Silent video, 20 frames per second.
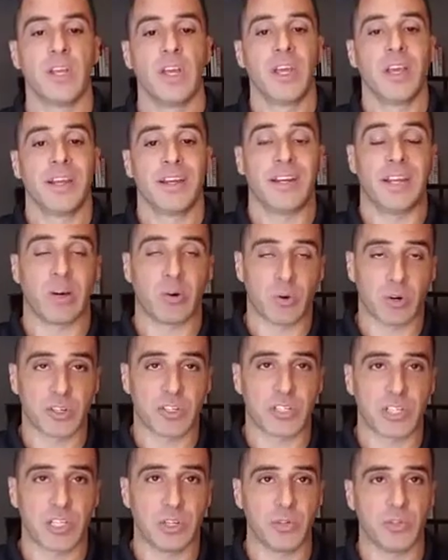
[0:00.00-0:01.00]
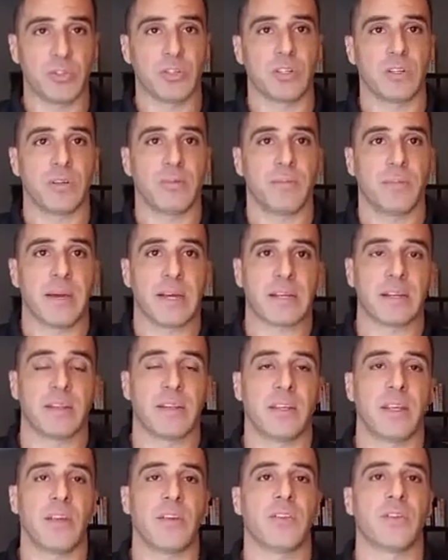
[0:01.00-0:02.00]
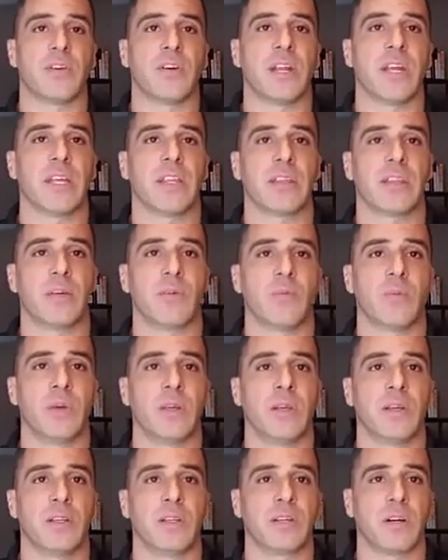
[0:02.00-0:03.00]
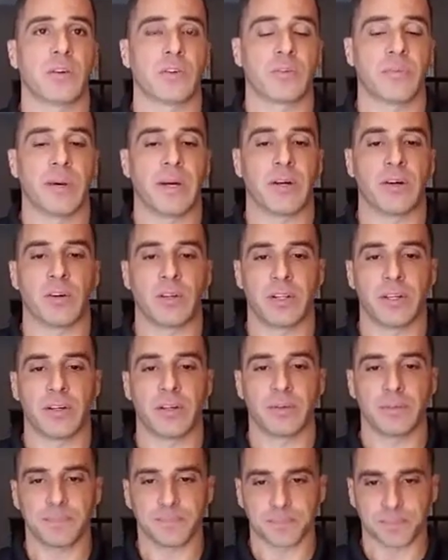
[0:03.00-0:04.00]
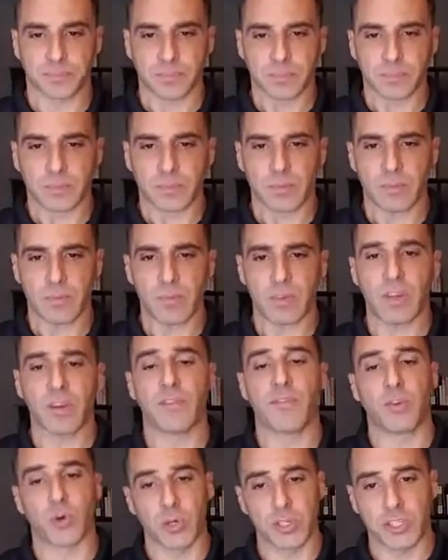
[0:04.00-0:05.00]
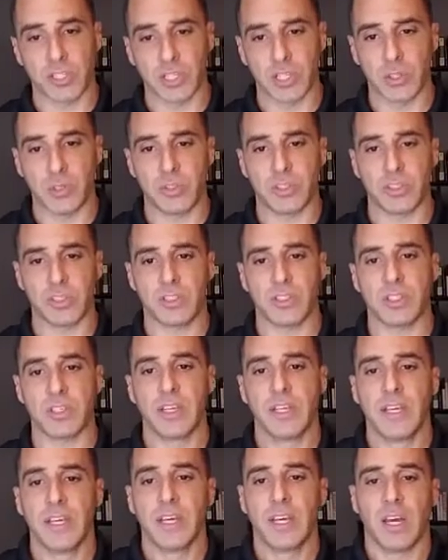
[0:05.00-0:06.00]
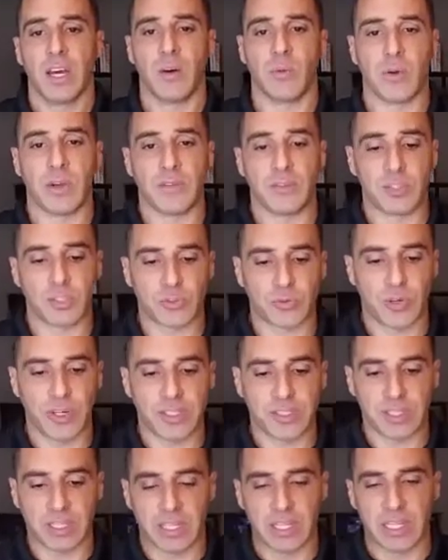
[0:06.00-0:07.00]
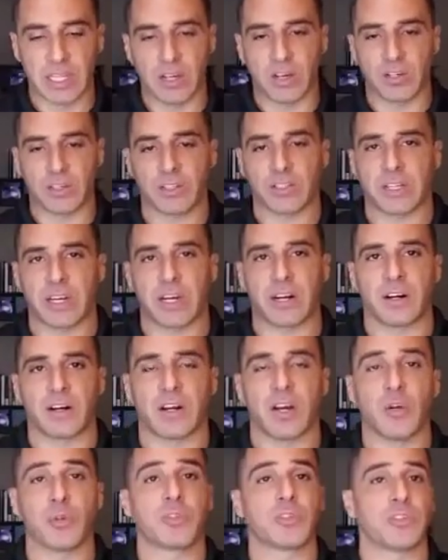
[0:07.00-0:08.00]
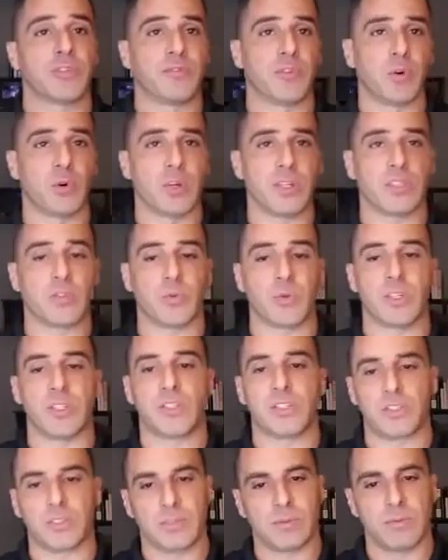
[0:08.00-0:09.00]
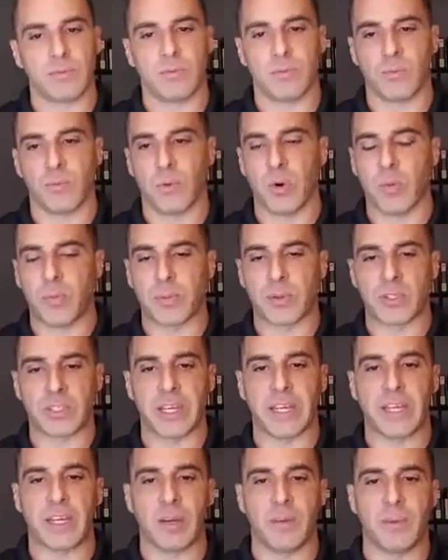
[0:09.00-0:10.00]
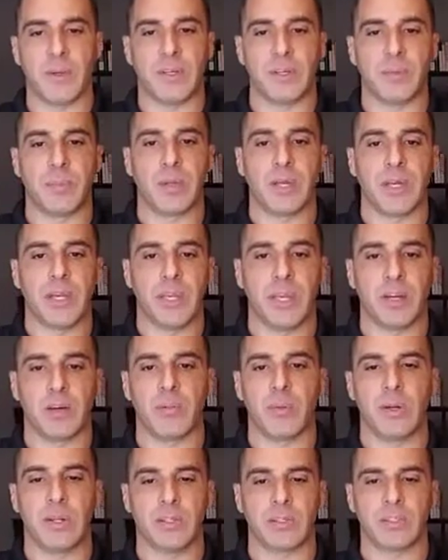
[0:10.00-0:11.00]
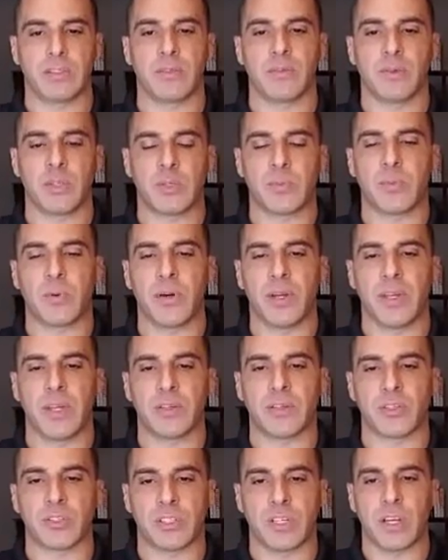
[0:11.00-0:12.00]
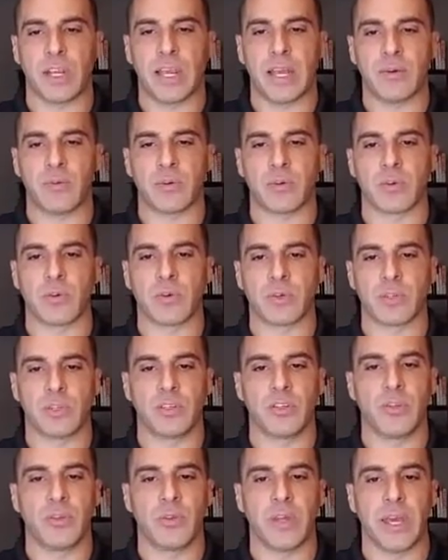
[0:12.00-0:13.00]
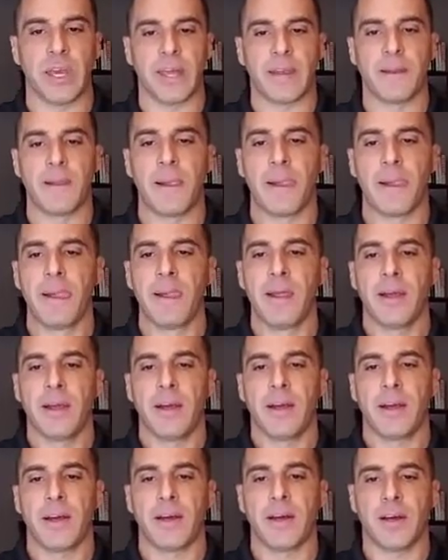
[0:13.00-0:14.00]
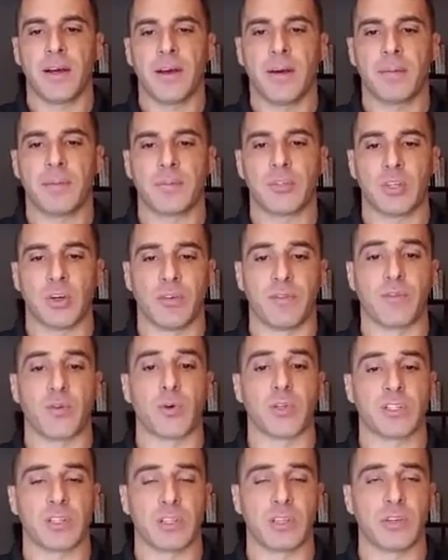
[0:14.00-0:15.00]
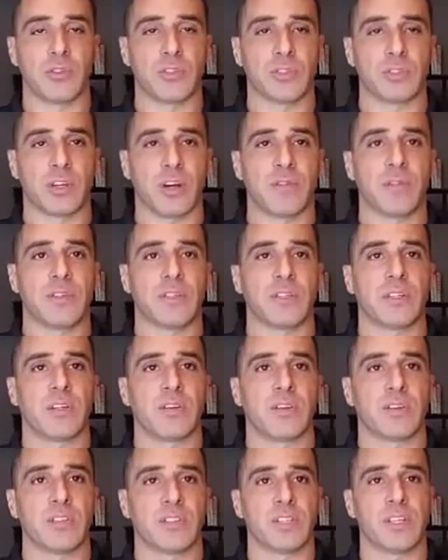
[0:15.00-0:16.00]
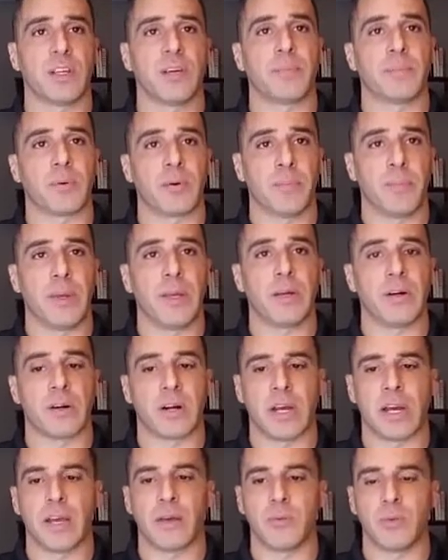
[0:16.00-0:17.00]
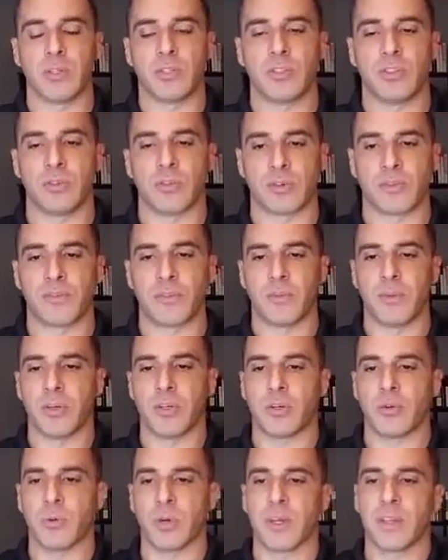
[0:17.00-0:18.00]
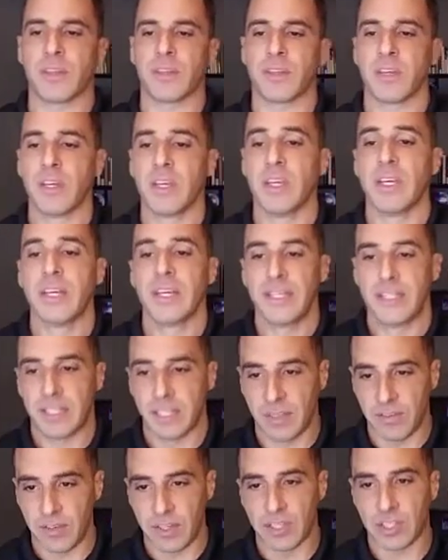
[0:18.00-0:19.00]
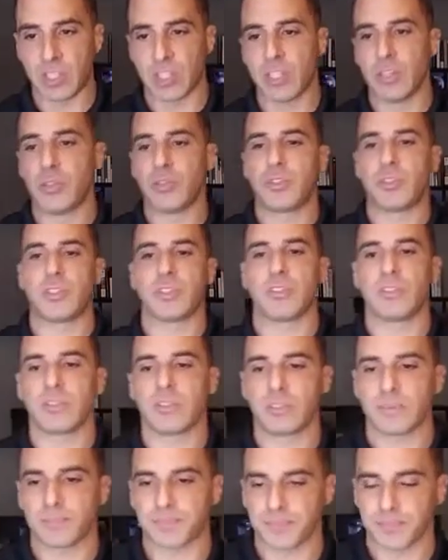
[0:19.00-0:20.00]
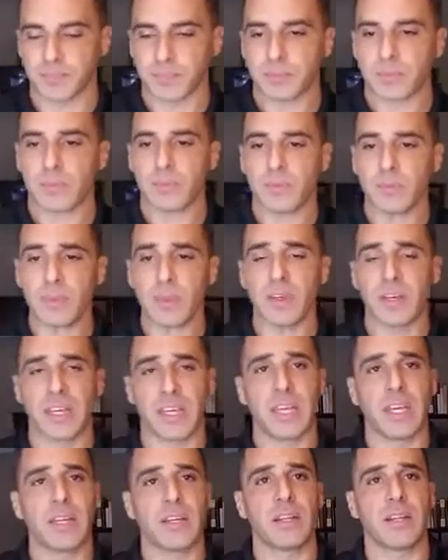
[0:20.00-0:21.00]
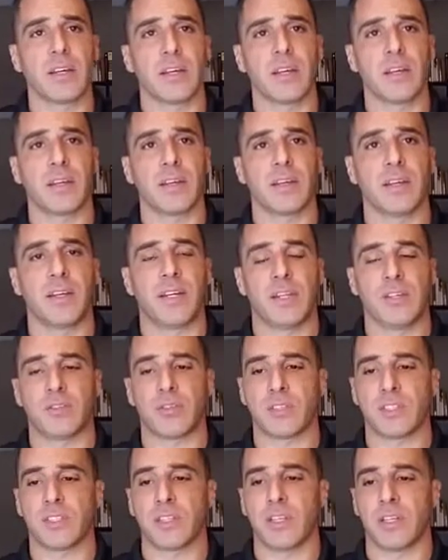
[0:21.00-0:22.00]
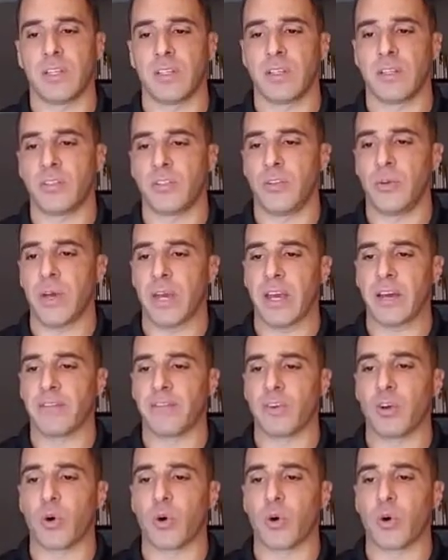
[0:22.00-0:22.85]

Network solution, back to the Ethernet that we had talked about earlier. Voice solutions. We have just recently launched our hosted voice, which won't per se come into play here, but it's pretty interesting how we're going to do that. So voice solutions obviously are SIP or PRI, which you're familiar with. TV solutions, again, an interest that you have.